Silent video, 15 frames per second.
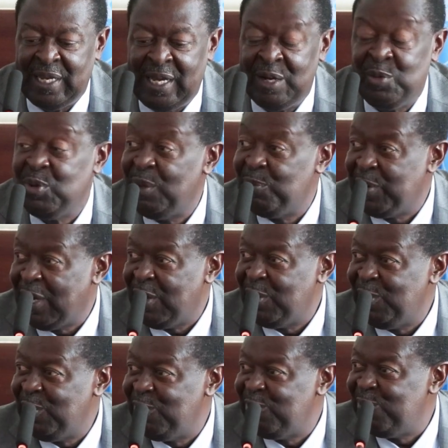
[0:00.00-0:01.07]
And we are
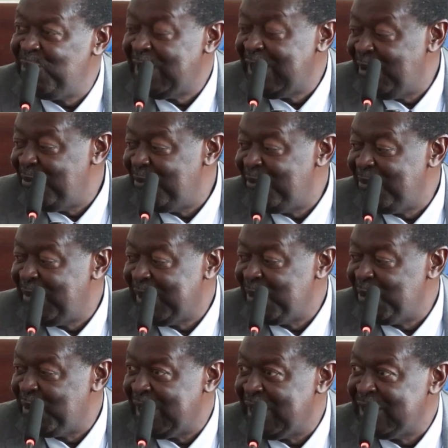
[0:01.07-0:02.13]
proud of Madam
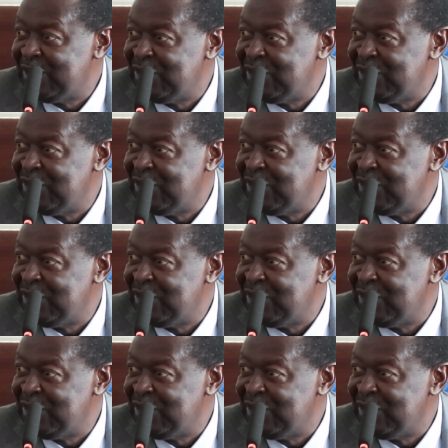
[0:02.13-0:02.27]
Bangura.